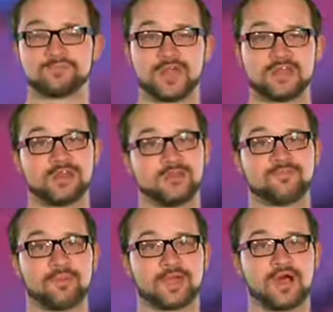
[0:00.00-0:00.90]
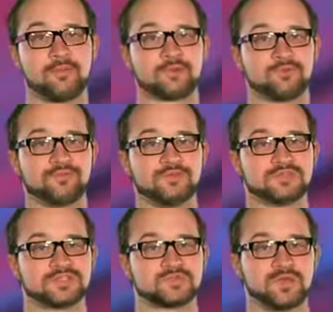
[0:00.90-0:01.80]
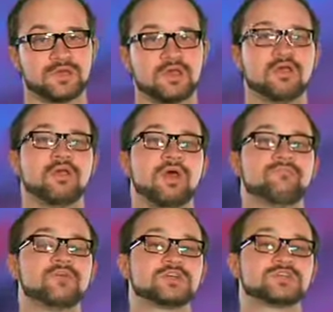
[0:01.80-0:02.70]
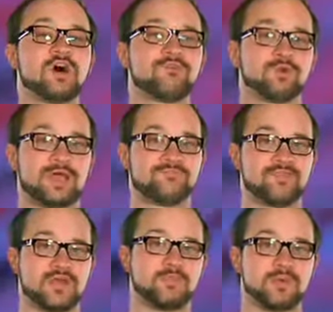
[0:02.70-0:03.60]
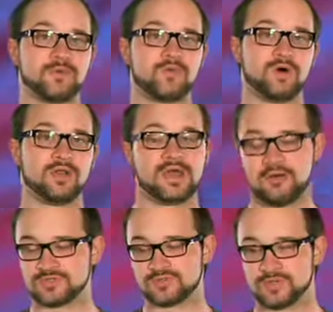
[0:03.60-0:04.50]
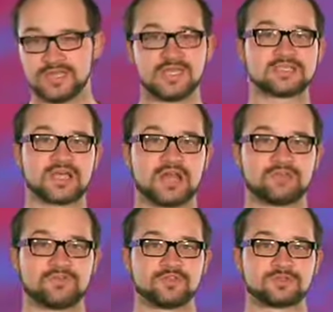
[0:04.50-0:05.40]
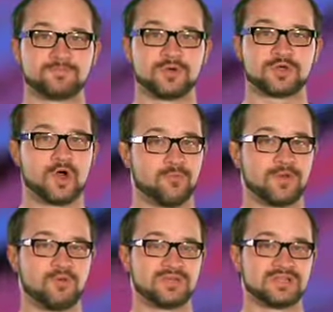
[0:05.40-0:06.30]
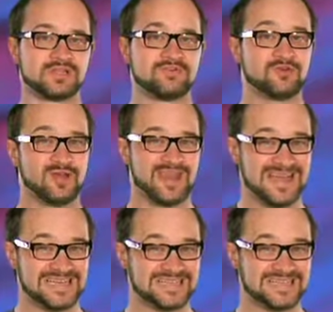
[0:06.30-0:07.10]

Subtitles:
Brandon here for my comic reviews this week. First off, we got Venom number one. I was really excited for this book, hoping it would deliver, and it